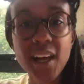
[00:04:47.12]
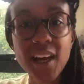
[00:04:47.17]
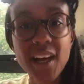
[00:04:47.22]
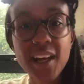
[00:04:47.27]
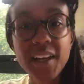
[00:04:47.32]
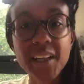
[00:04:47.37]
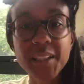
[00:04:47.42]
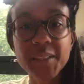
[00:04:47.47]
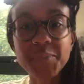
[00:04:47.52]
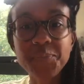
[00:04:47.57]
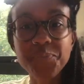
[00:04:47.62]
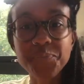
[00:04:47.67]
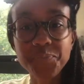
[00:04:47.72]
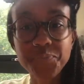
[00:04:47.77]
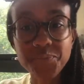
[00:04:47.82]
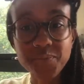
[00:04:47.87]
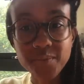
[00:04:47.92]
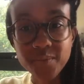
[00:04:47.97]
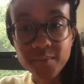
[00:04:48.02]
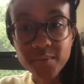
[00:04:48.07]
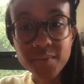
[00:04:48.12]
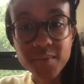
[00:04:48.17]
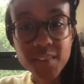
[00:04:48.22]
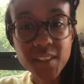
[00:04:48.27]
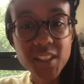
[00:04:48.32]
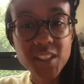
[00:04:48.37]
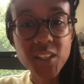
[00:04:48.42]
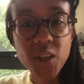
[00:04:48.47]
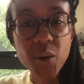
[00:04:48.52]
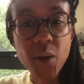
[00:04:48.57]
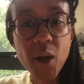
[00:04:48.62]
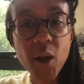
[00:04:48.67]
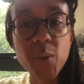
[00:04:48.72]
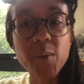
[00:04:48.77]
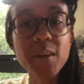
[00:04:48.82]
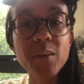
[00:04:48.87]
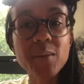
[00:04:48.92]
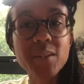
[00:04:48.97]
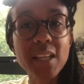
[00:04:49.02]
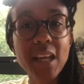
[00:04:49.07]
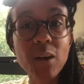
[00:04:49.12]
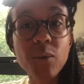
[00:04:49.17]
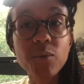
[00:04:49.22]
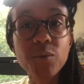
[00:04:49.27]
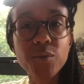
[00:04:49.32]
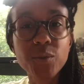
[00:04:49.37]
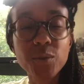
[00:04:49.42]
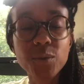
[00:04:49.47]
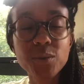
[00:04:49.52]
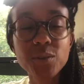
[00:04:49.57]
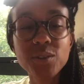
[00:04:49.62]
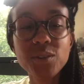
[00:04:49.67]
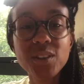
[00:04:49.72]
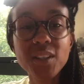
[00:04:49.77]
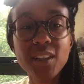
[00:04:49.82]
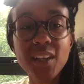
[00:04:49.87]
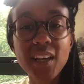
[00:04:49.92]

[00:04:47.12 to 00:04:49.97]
So I hope that was helpful,